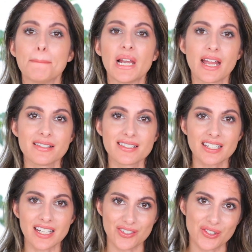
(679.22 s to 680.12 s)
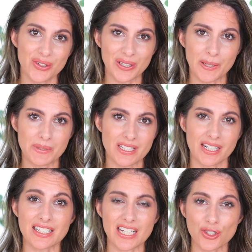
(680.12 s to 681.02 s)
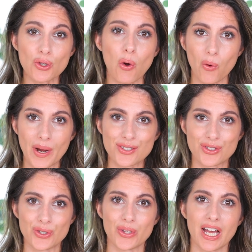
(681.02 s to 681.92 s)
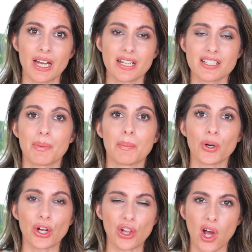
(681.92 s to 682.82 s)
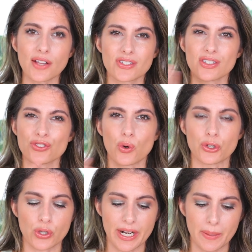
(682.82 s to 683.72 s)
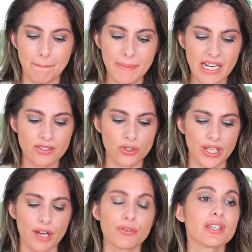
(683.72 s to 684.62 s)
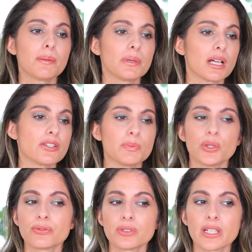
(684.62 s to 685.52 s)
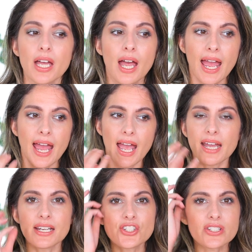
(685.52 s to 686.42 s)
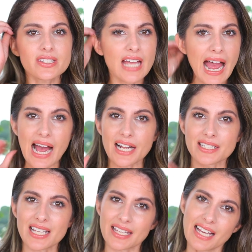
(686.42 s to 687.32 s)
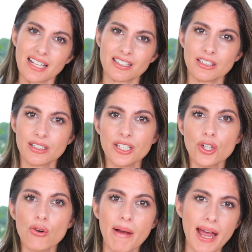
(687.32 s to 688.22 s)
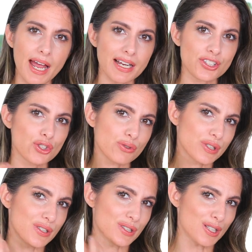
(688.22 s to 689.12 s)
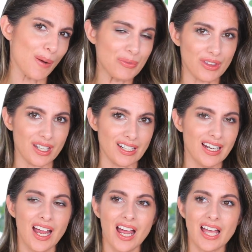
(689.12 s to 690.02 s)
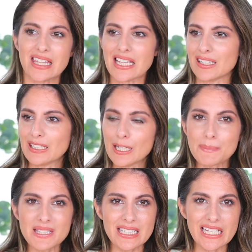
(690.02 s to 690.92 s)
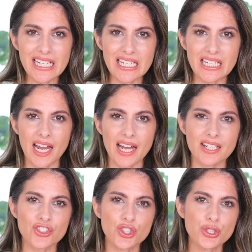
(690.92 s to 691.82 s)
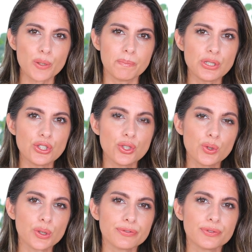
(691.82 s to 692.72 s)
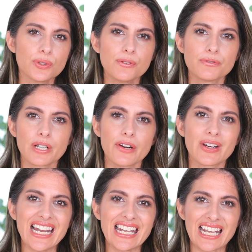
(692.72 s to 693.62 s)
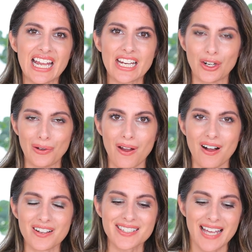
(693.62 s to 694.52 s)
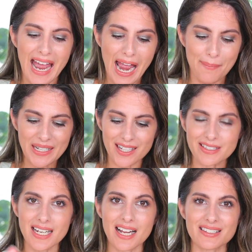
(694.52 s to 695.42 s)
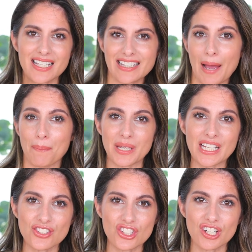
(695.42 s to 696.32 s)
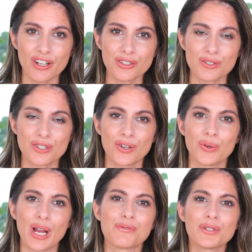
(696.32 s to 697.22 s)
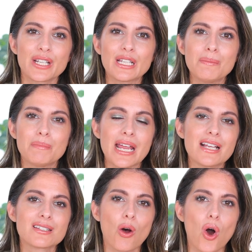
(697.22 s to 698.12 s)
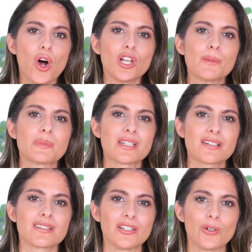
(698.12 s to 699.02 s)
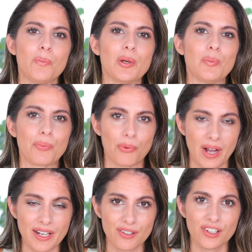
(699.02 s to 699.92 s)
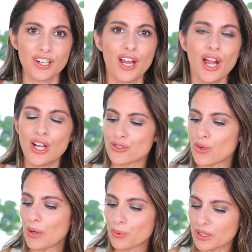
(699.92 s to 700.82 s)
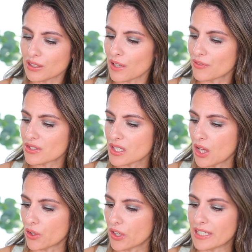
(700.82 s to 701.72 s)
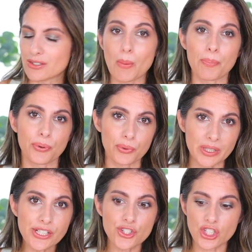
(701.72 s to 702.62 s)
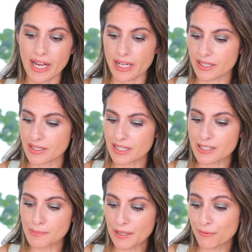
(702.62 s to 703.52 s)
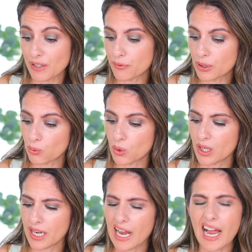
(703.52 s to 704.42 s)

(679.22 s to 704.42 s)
blend it into the lipstick. I tend to always do that anytime I put glosses or try to mix so that everything blends beautifully. And it just adds like that little extra something that the lips need and it's just a beautiful very light gloss and because it has like that peachy undertone I feel like it makes all lipsticks a little bit brighter so I really love this color it's Preach and it's my favorite one